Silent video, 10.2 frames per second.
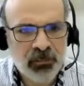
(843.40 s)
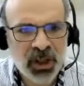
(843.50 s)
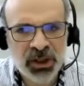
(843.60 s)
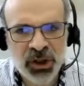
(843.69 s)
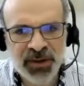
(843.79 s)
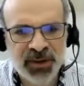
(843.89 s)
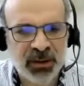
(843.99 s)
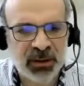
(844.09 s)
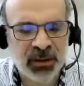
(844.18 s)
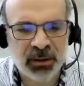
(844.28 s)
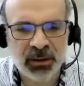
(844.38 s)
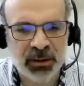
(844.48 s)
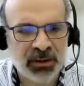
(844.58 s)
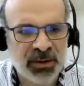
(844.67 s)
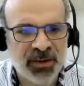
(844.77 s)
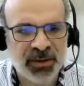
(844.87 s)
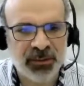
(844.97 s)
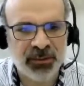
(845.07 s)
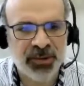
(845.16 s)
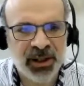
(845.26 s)
just this
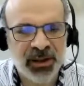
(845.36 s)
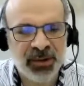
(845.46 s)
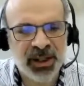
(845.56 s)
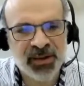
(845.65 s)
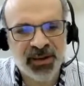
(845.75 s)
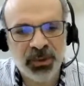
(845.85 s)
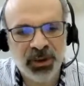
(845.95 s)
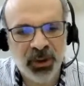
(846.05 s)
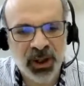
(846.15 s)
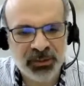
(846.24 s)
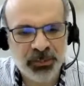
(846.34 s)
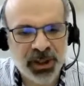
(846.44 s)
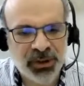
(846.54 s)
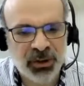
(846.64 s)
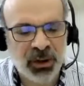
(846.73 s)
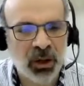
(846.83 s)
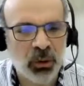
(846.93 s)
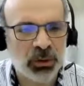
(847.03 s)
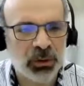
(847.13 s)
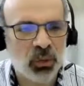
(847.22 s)
very, very simplified picture
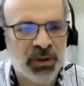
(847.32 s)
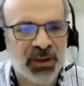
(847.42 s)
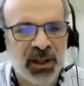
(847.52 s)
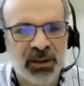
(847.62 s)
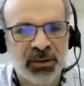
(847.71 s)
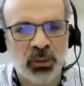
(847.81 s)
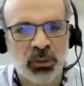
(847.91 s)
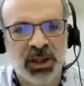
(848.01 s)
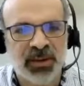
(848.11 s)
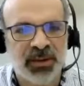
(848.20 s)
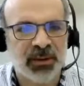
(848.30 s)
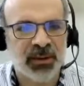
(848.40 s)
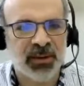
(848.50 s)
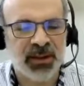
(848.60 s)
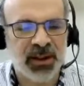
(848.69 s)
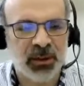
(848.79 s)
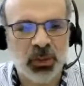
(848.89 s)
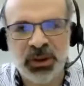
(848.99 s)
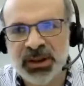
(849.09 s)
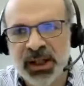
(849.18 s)
how it looks like. So that's say
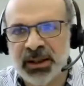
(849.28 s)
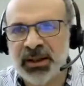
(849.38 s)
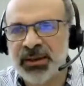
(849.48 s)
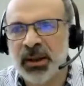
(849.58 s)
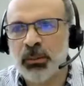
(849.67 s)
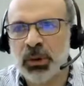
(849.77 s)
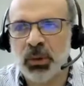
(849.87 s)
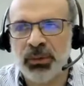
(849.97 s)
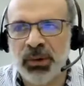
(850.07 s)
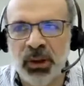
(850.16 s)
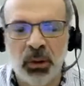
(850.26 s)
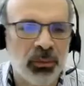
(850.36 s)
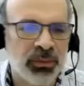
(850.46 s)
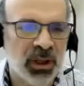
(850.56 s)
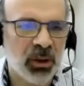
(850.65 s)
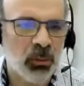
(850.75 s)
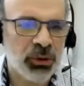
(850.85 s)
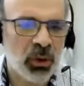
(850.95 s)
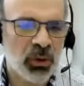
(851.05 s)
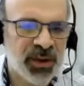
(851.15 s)
we take an example of
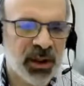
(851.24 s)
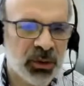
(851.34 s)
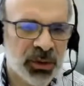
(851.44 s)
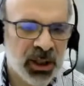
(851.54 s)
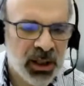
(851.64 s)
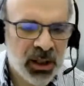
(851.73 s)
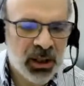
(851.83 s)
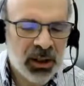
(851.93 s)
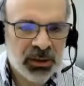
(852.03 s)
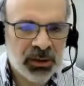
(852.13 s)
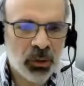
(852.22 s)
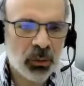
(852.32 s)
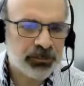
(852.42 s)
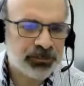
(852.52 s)
Nakamoto consensus. So